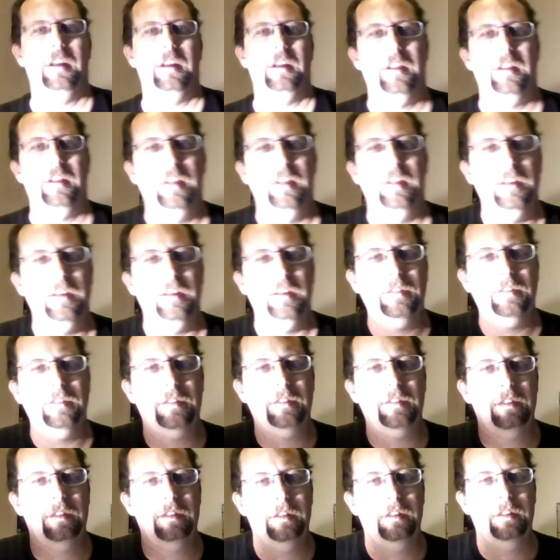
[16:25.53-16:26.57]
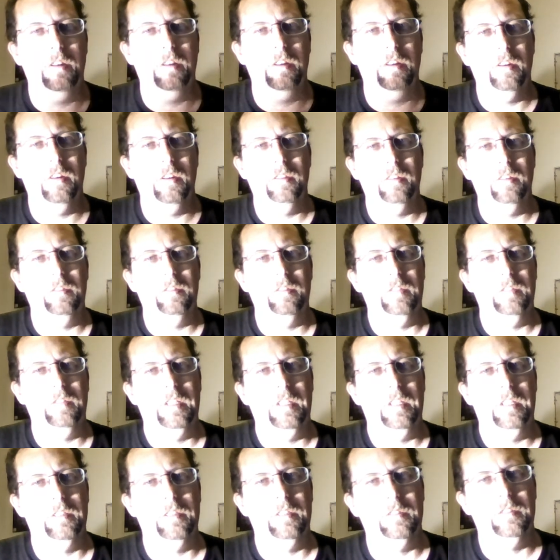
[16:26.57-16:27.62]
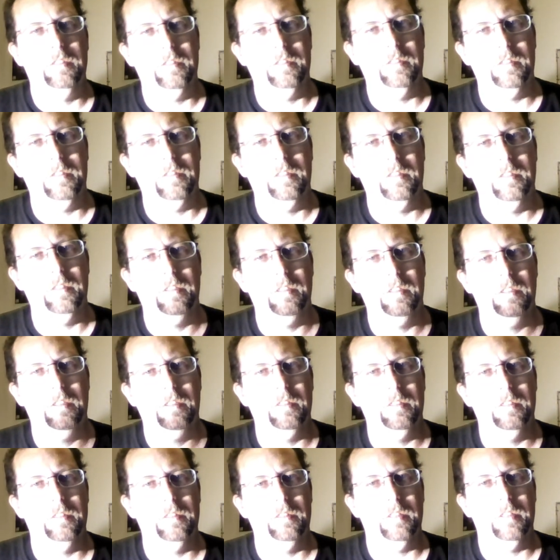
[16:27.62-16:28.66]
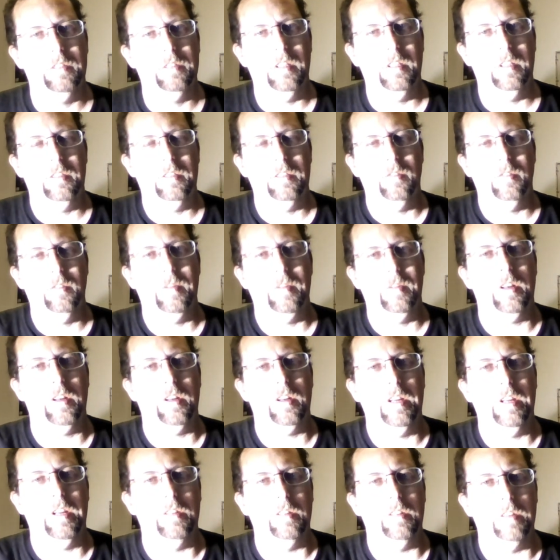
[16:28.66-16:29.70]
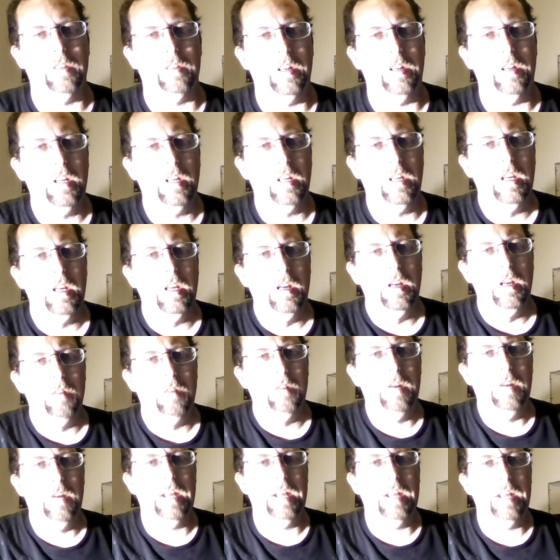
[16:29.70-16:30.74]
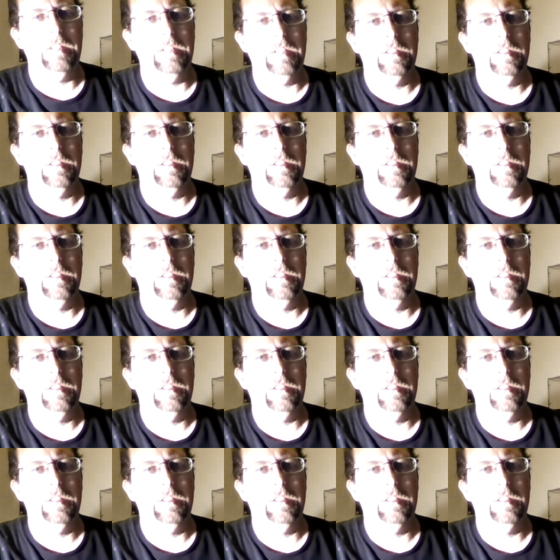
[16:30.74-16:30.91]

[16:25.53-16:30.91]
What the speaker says: this, oh well, I have no better angle there, but